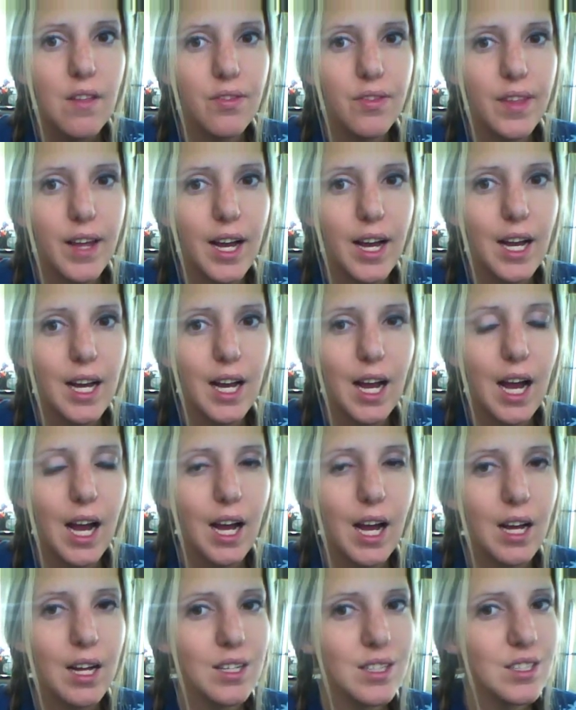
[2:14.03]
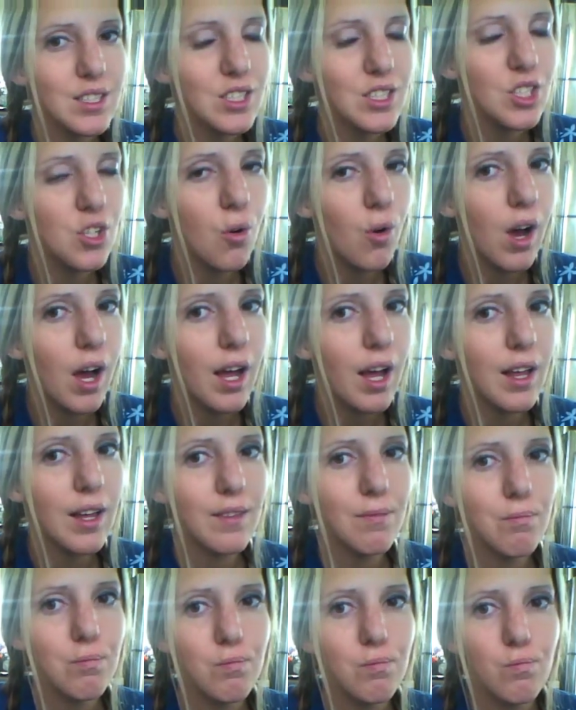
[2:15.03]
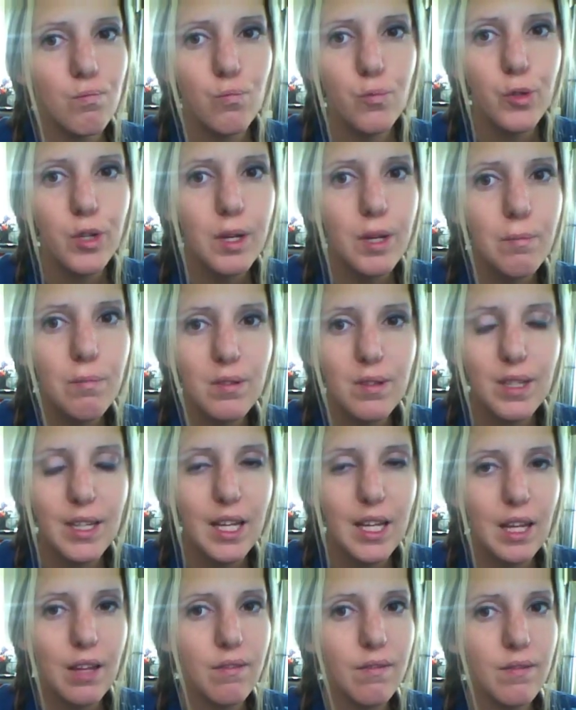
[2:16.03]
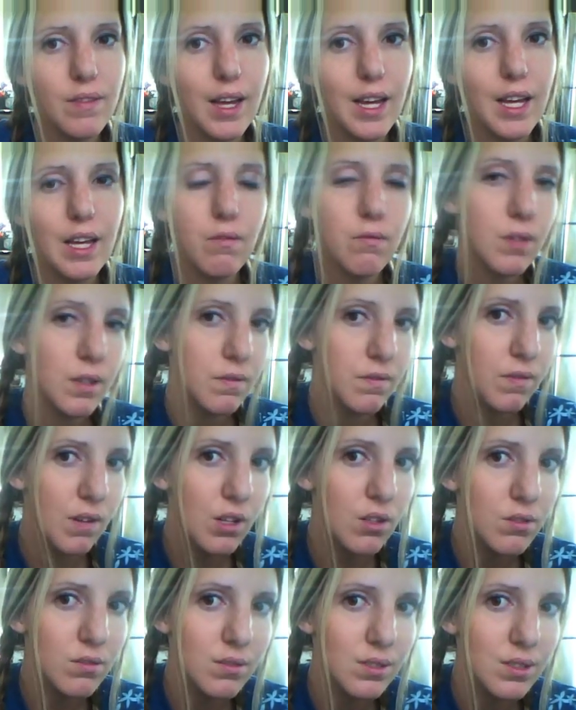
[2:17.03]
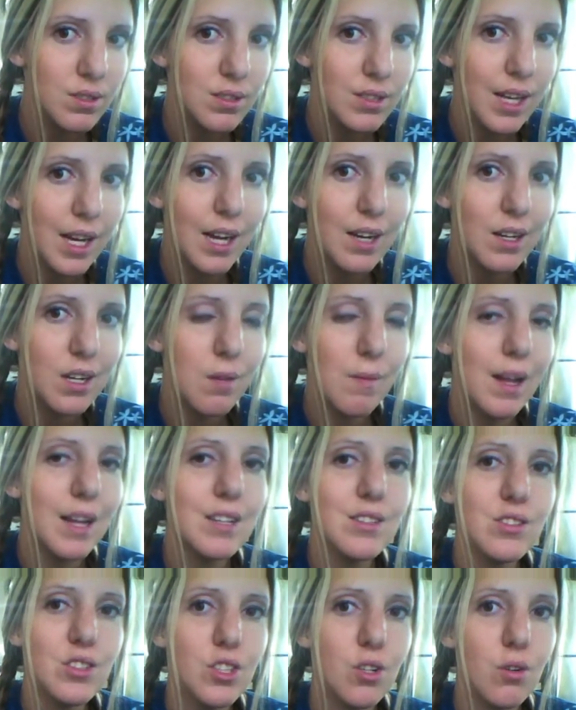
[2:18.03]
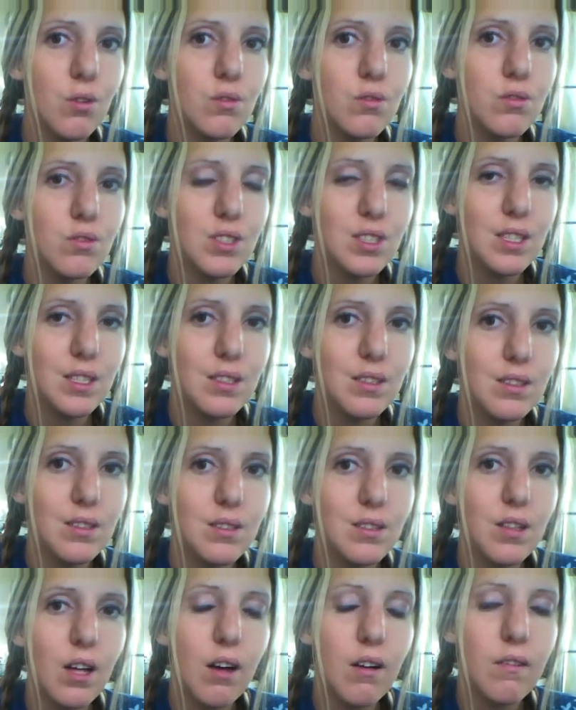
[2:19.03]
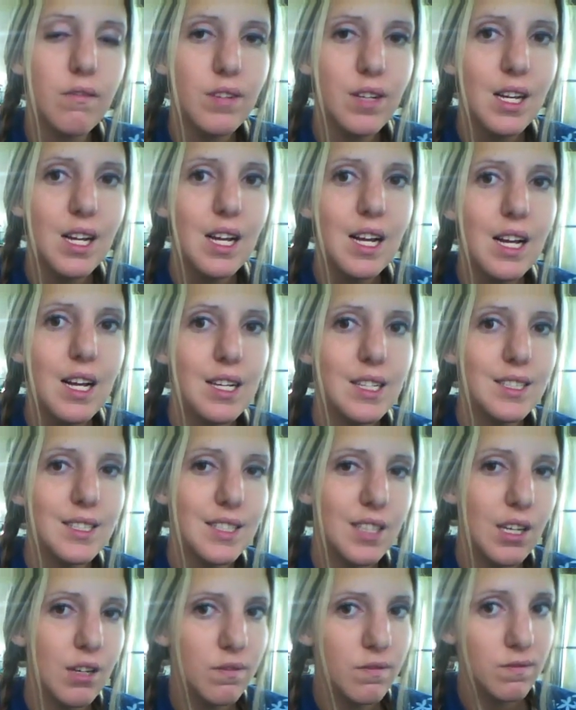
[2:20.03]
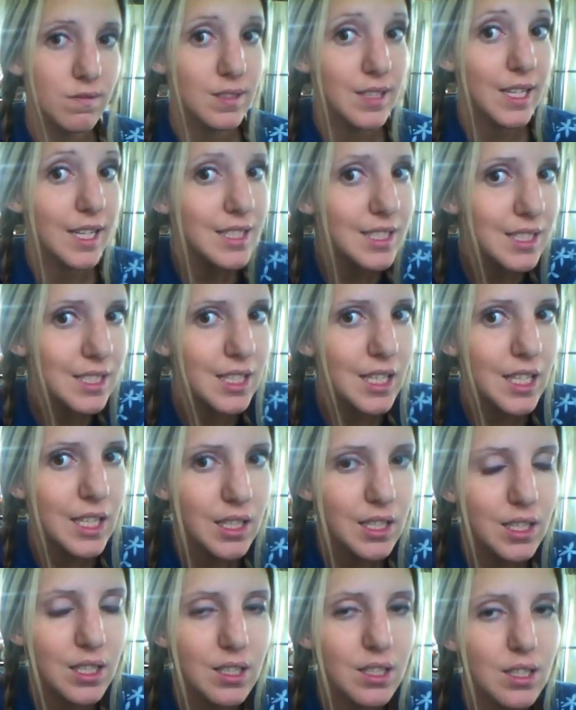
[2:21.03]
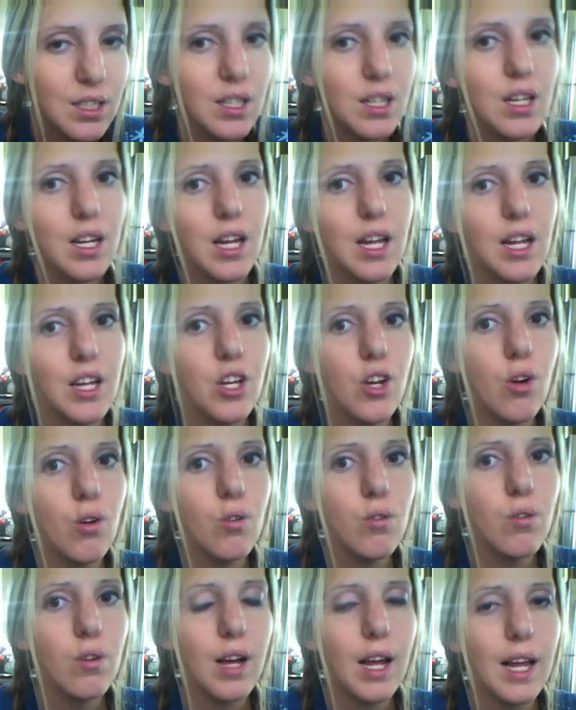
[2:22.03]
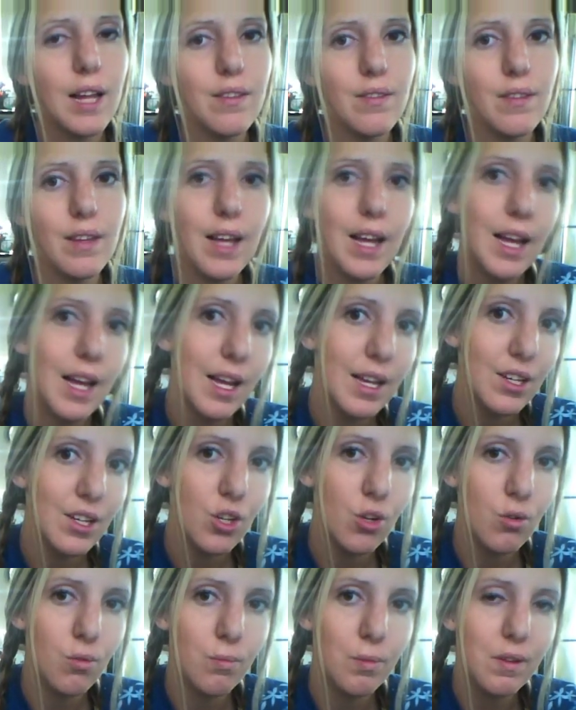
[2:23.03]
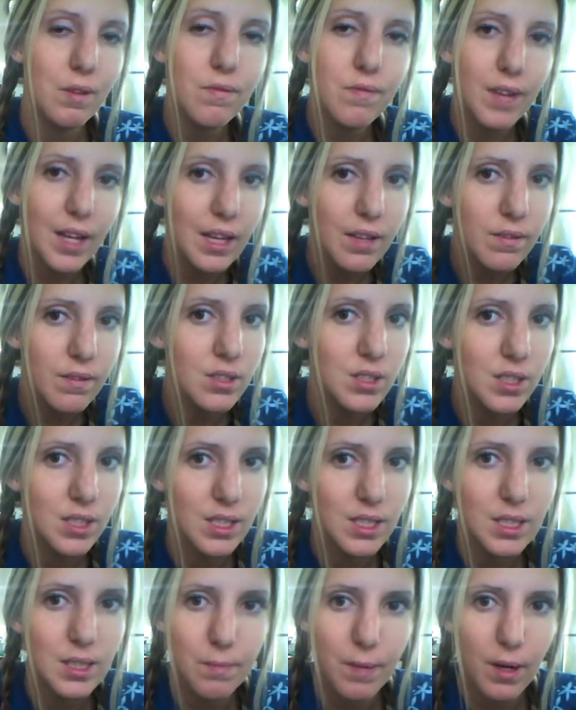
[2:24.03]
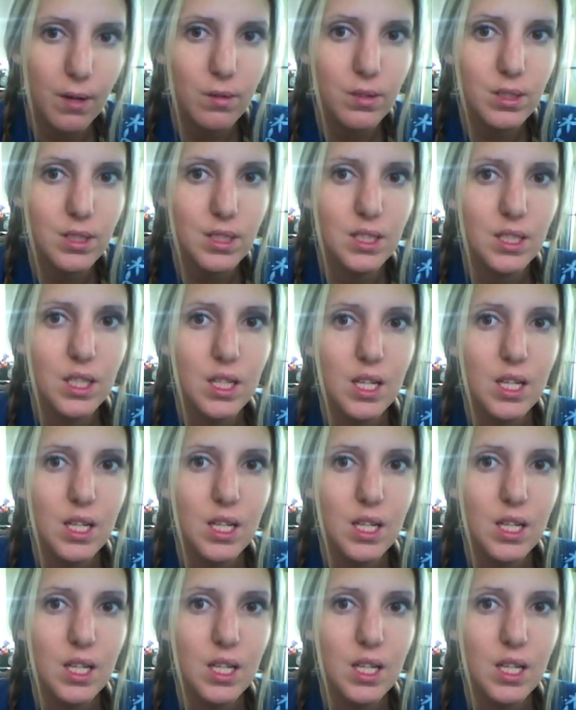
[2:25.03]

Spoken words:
that, I really believe that if we follow that command, to love selflessly, and, be faithful to the spouse,